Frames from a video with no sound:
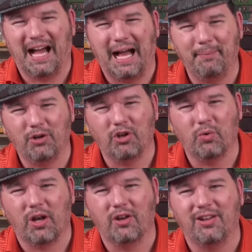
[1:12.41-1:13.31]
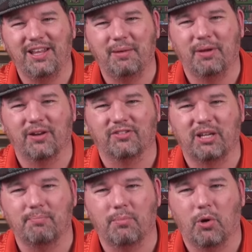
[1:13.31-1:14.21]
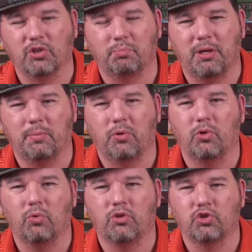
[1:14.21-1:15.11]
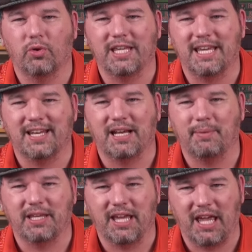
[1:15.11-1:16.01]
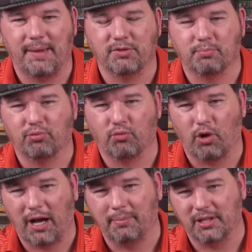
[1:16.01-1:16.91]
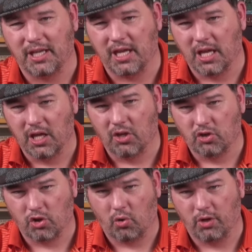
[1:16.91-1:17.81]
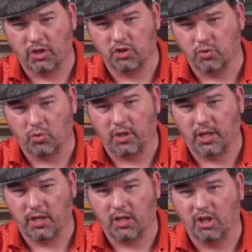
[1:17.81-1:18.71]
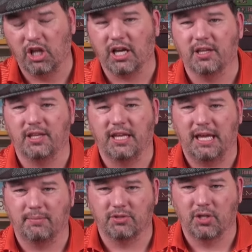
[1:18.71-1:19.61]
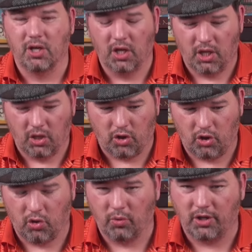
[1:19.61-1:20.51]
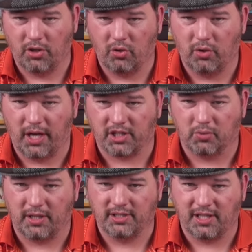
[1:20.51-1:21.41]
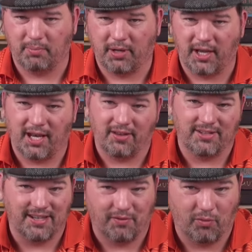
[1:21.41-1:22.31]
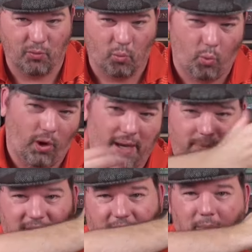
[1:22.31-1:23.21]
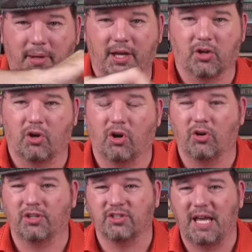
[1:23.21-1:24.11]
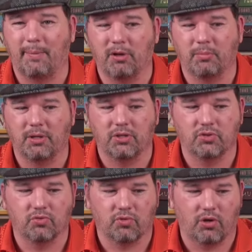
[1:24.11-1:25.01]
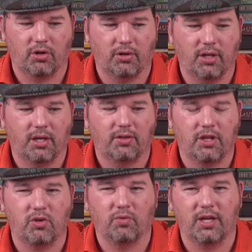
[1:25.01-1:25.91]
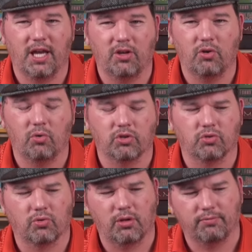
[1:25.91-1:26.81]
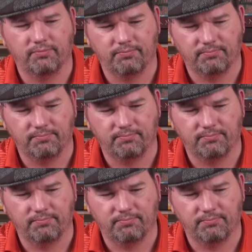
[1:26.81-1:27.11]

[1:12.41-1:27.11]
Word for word: I'm going to go out on a limb here and say most people who enjoy economic games probably don't enjoy luck in the games. You don't want to do XYZ, plan out, and just have it wiped out by a card that just happened to be drawn that you really had no control of.